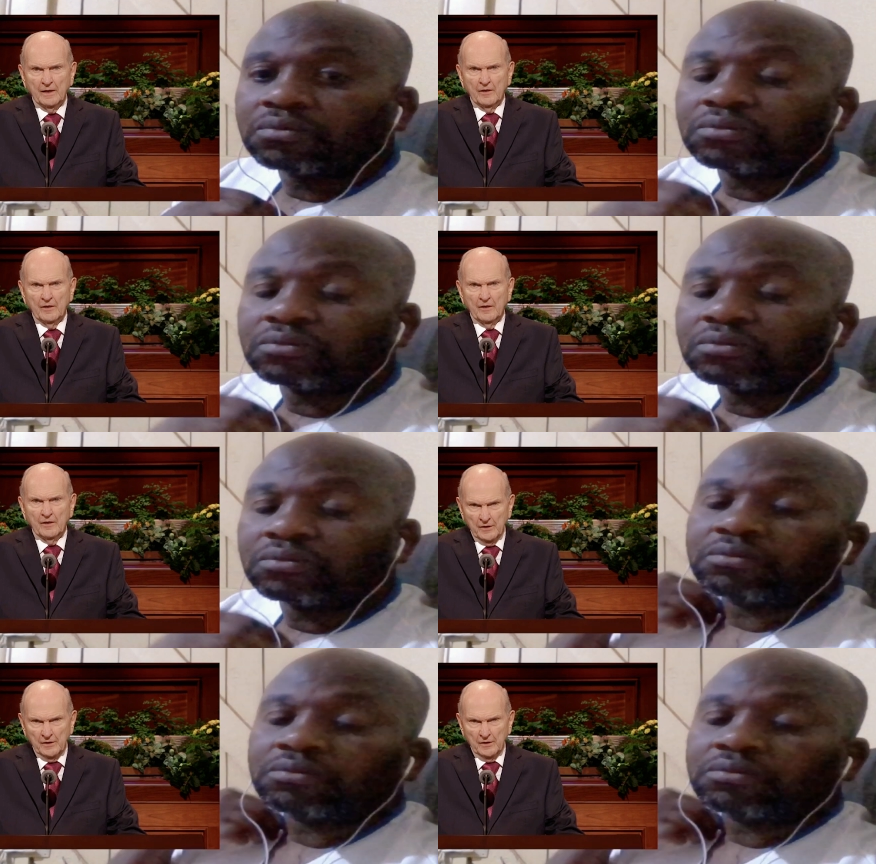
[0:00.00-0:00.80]
Speaker 1: The
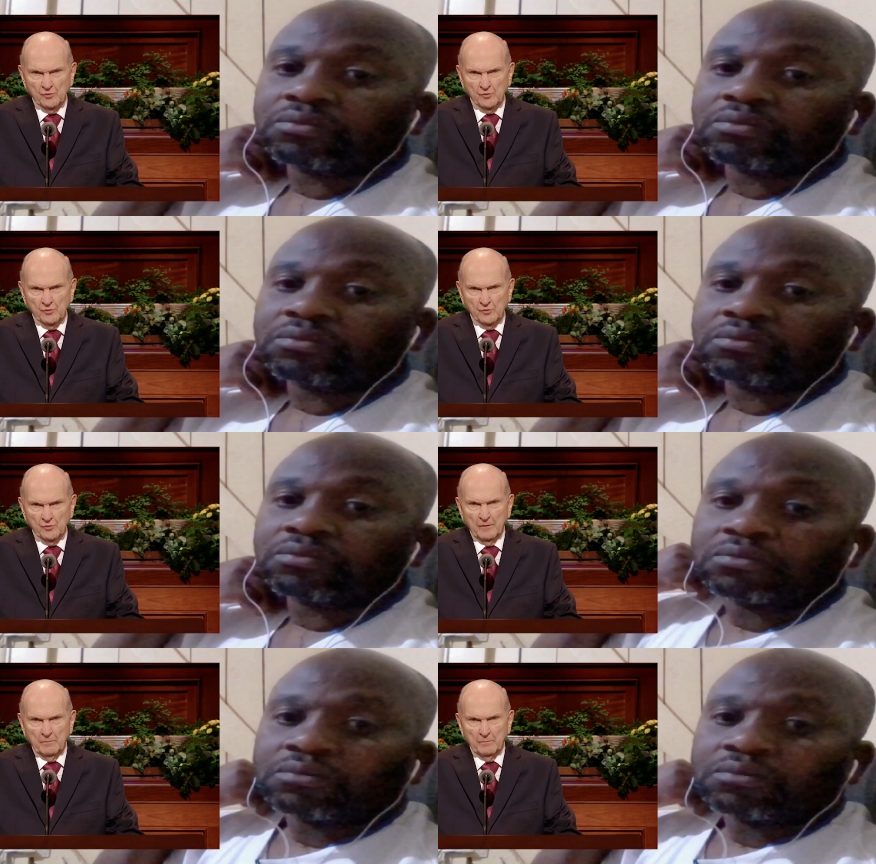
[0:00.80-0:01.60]
benediction will
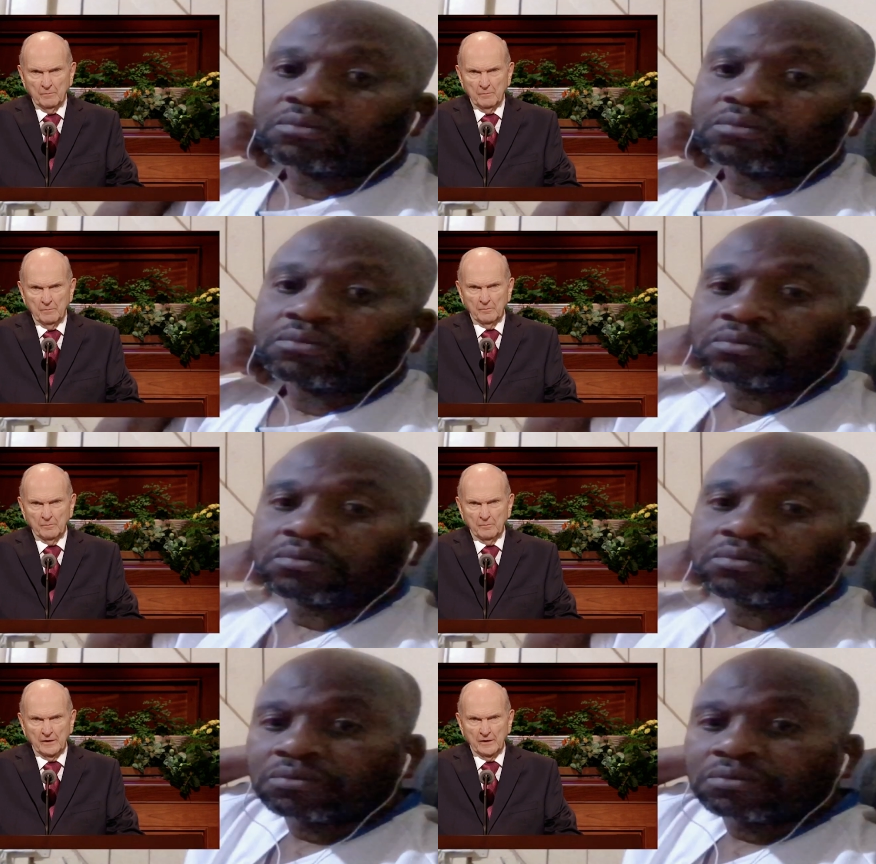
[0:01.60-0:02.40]
then be offered
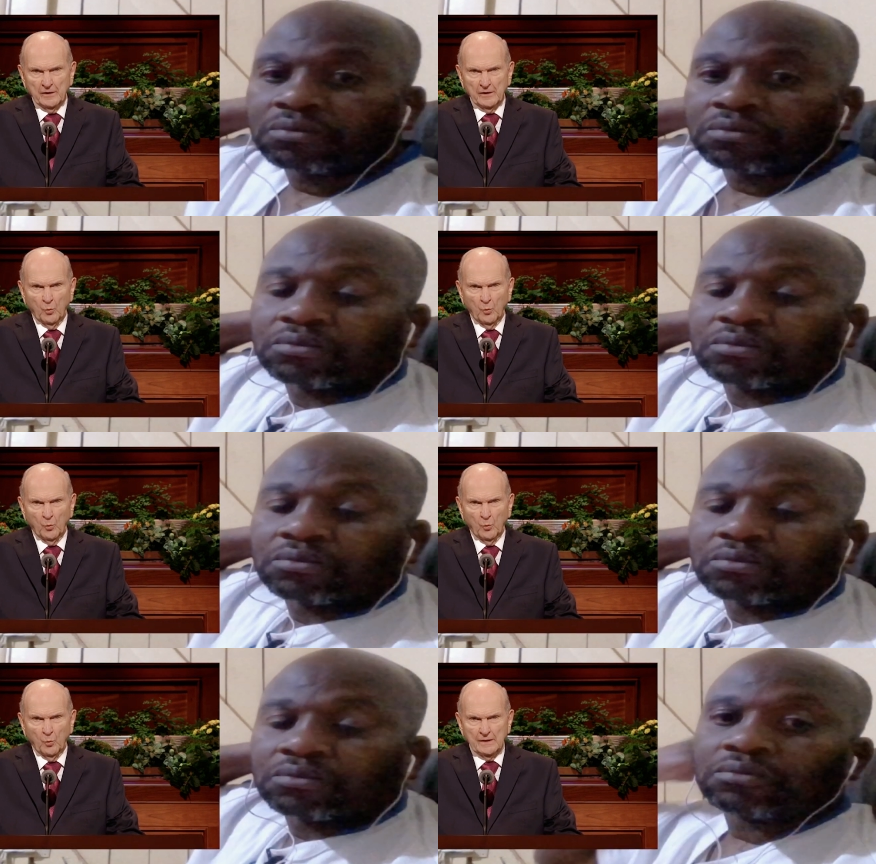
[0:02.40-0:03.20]
by Elder
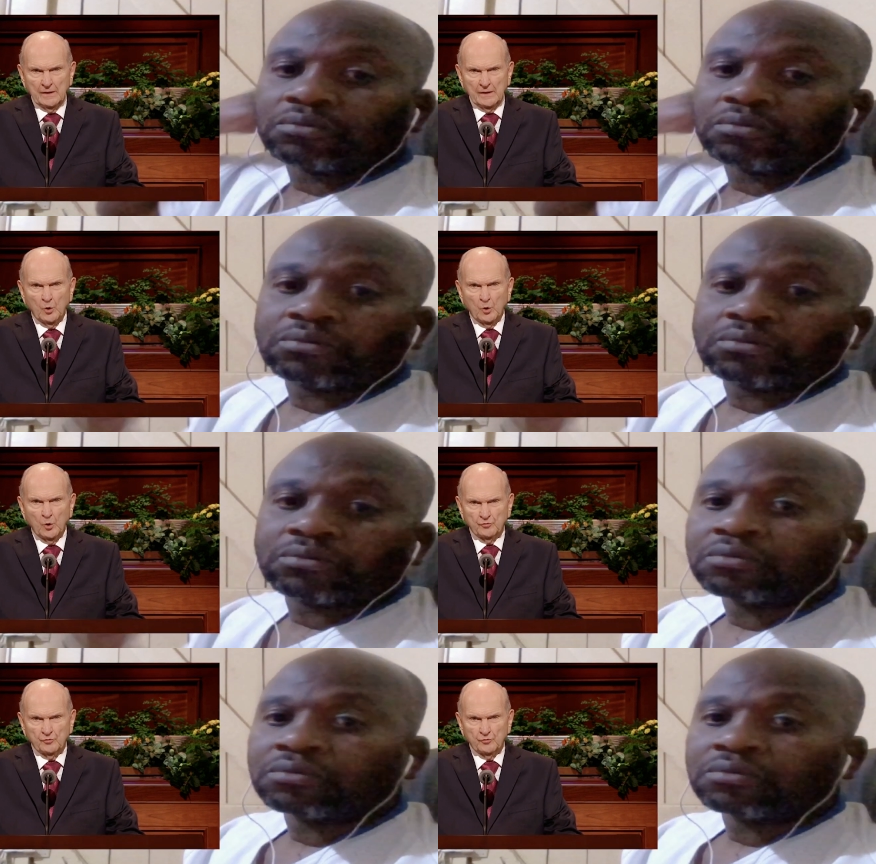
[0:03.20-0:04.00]
Joaquin
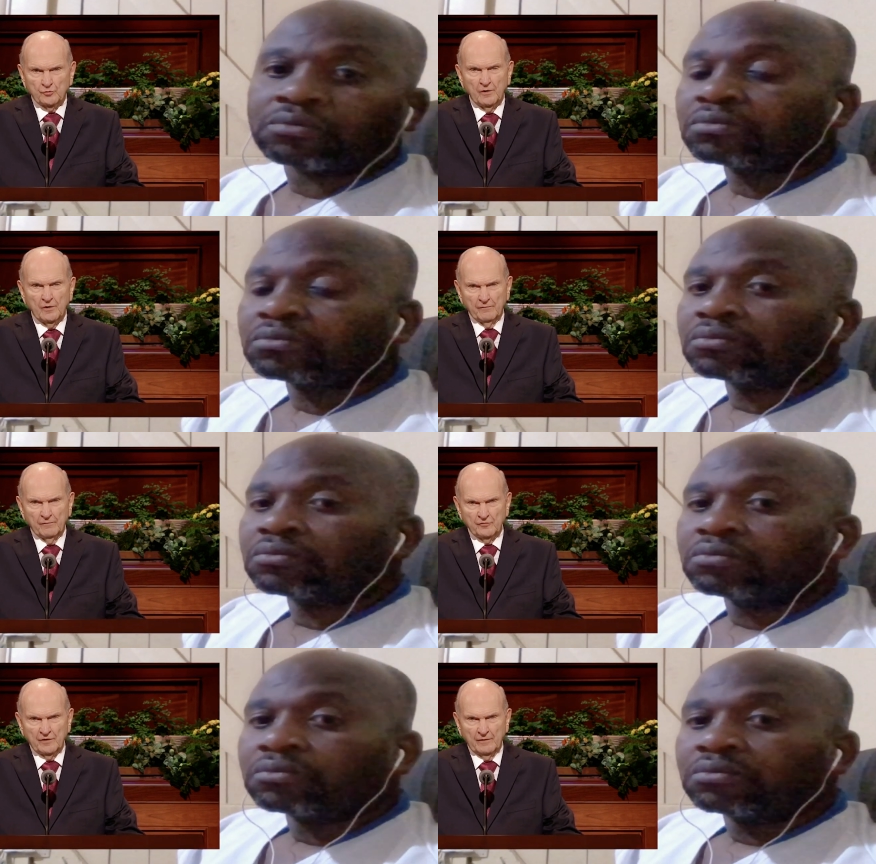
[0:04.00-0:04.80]
Costa of the
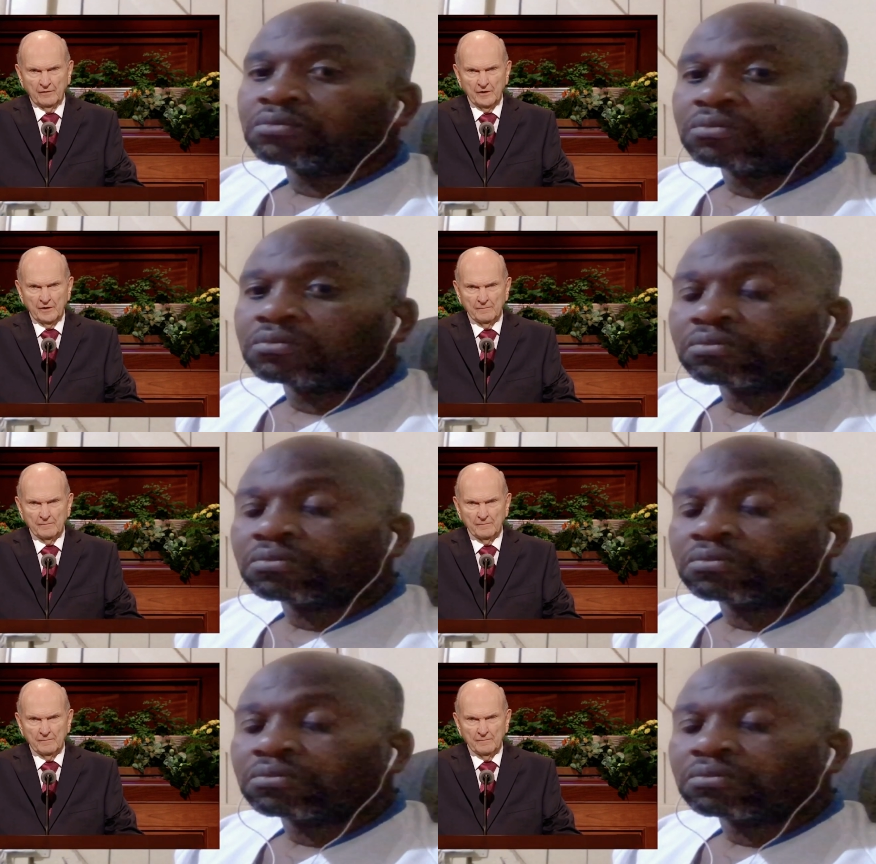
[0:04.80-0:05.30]
70.